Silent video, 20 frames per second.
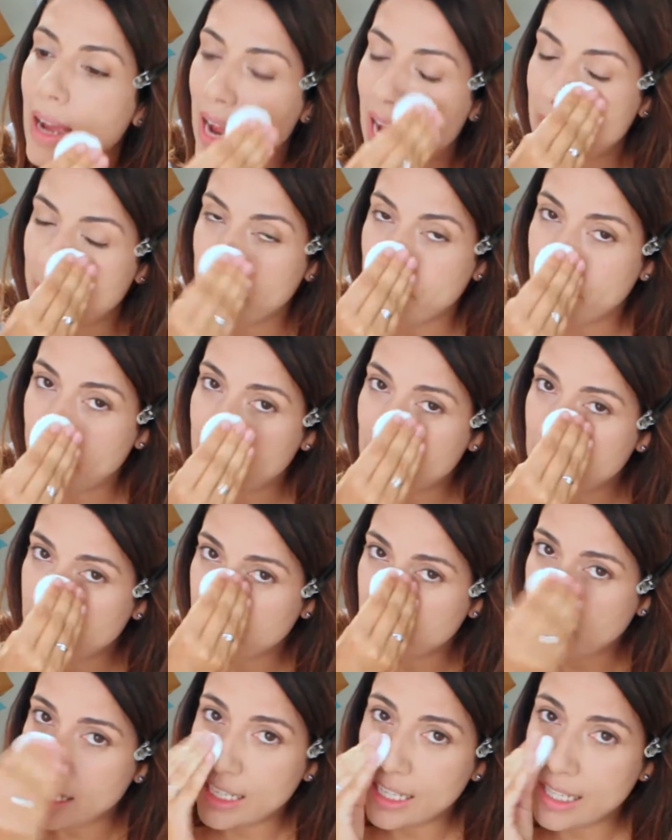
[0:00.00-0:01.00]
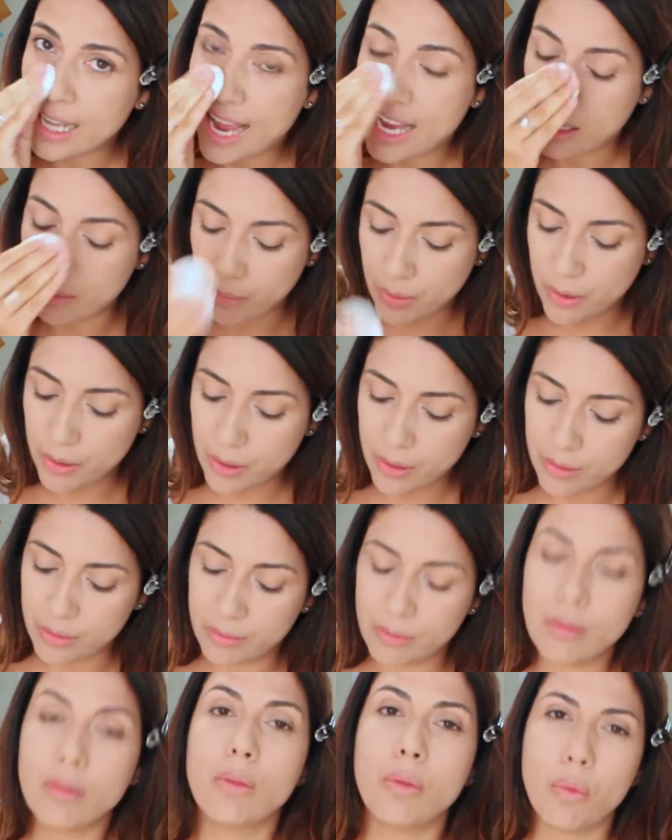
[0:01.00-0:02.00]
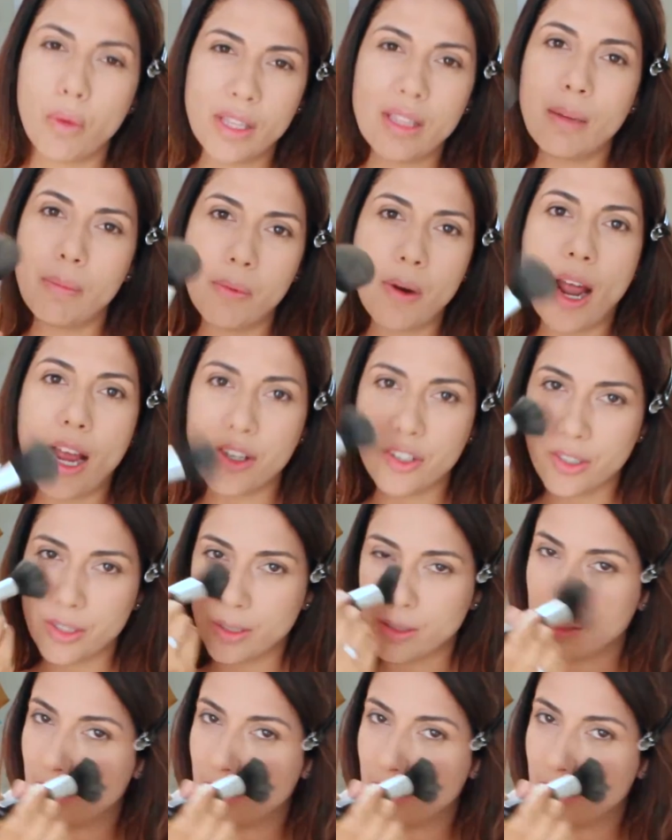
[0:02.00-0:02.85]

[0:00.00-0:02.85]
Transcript: I personally like more with the brush.